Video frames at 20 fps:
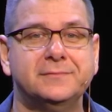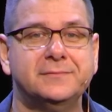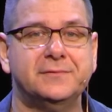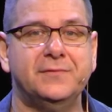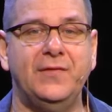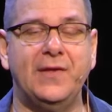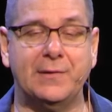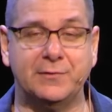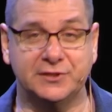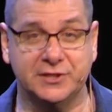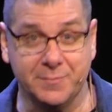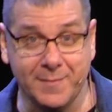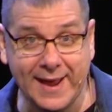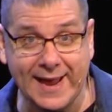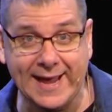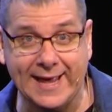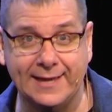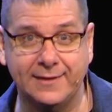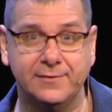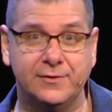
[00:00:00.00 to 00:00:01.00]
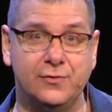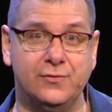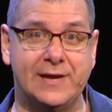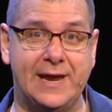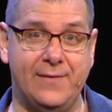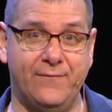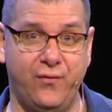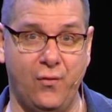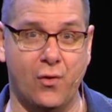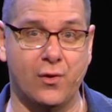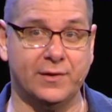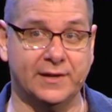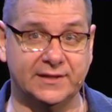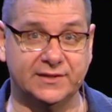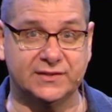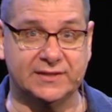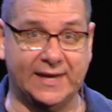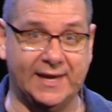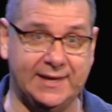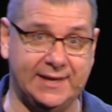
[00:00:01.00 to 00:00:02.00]
there was a man who came forward and
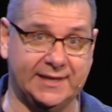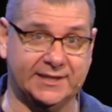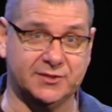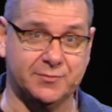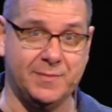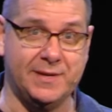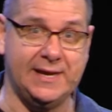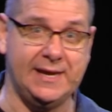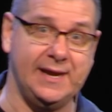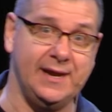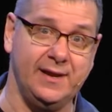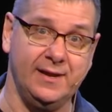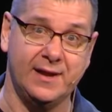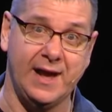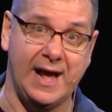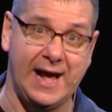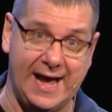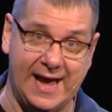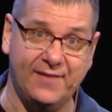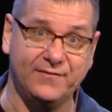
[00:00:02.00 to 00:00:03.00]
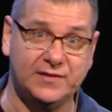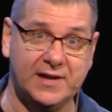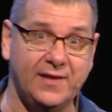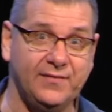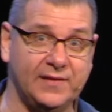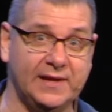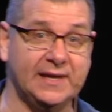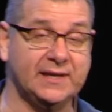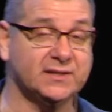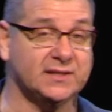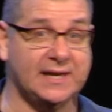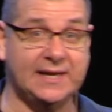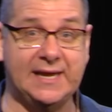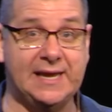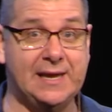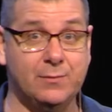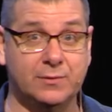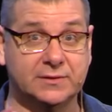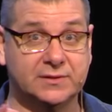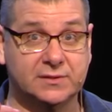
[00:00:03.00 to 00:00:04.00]
said, it's me, I have done this, and
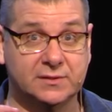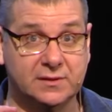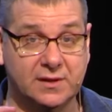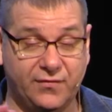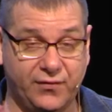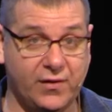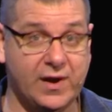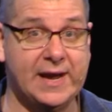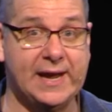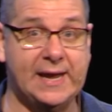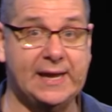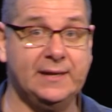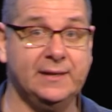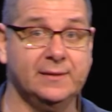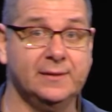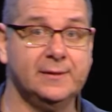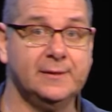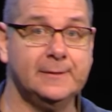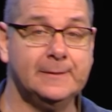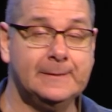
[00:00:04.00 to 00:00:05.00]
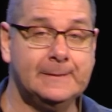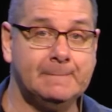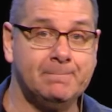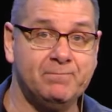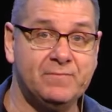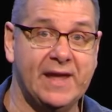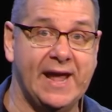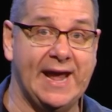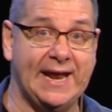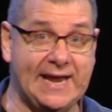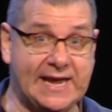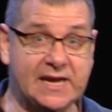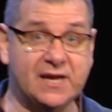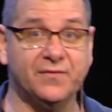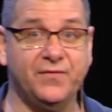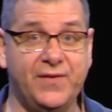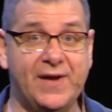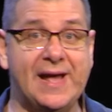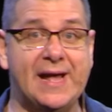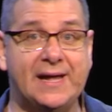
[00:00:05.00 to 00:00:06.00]
he was afraid, and he
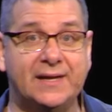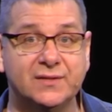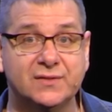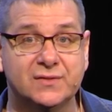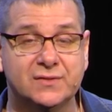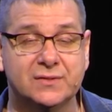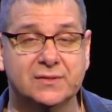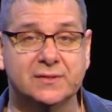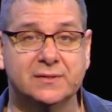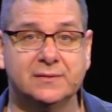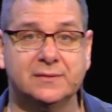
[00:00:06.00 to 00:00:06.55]
confessed,